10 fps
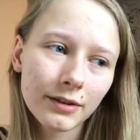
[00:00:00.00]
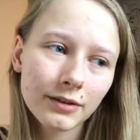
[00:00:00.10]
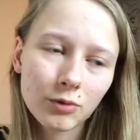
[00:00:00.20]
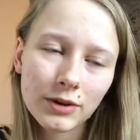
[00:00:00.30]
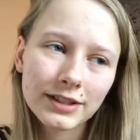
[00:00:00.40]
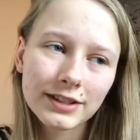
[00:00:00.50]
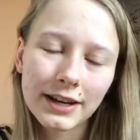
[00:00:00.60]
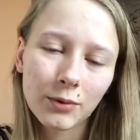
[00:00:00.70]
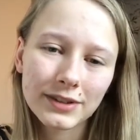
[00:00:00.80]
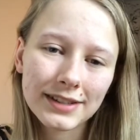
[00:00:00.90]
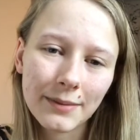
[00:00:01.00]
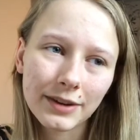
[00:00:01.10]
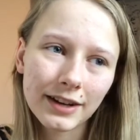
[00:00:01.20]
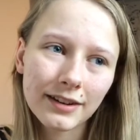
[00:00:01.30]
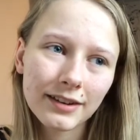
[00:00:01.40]
questioning what's
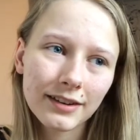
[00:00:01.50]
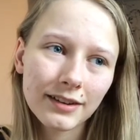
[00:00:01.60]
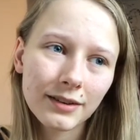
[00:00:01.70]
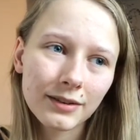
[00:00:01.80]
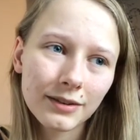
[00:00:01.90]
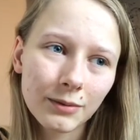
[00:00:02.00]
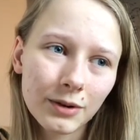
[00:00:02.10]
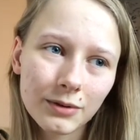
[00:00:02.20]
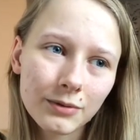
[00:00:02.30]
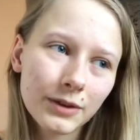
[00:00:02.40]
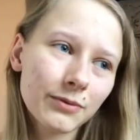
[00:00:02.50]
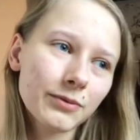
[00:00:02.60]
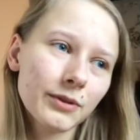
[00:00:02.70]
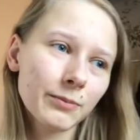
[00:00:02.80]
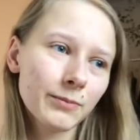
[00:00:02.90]
happening, if
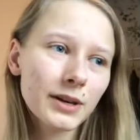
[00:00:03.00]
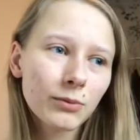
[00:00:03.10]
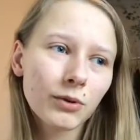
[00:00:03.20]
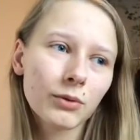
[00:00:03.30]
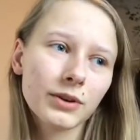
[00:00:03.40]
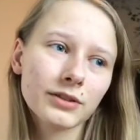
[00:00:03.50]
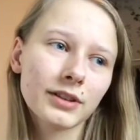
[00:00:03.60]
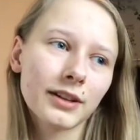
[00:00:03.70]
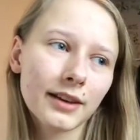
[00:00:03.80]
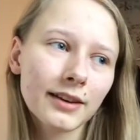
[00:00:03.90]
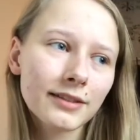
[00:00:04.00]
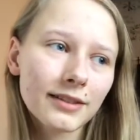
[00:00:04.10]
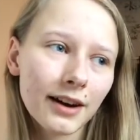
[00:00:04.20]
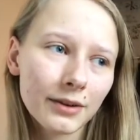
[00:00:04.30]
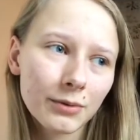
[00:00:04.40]
the people who are questioning, they
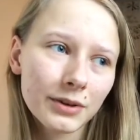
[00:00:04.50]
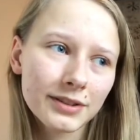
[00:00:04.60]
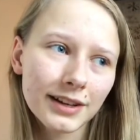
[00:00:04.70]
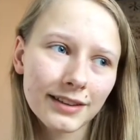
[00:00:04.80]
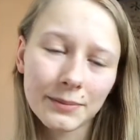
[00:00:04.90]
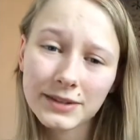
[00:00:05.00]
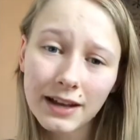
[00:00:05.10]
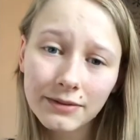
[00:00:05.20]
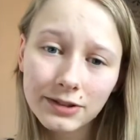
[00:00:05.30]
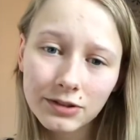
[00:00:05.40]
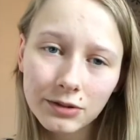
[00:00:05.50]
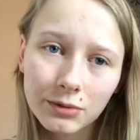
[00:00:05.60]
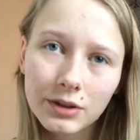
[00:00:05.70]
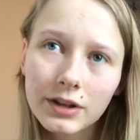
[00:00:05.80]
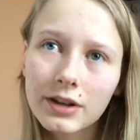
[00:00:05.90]
start questioning themselves too,
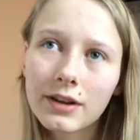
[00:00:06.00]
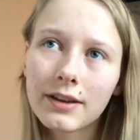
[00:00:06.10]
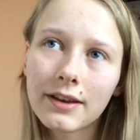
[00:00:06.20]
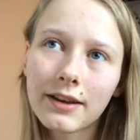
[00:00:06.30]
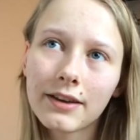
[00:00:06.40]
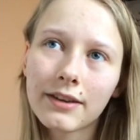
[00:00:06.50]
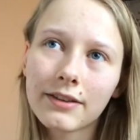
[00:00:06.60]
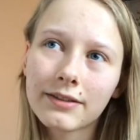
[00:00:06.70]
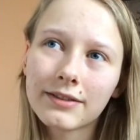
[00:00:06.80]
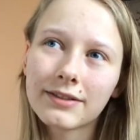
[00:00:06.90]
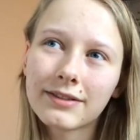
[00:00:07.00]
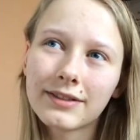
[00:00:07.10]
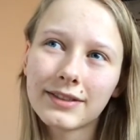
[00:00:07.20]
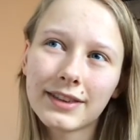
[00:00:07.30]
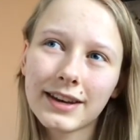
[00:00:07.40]

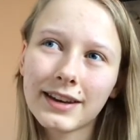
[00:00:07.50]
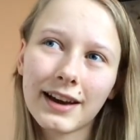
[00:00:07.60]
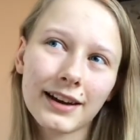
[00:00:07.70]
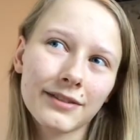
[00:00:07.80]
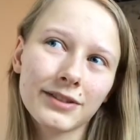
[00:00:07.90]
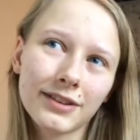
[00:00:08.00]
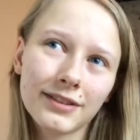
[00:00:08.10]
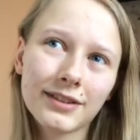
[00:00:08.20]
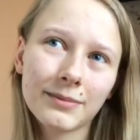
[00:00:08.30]
they kind of just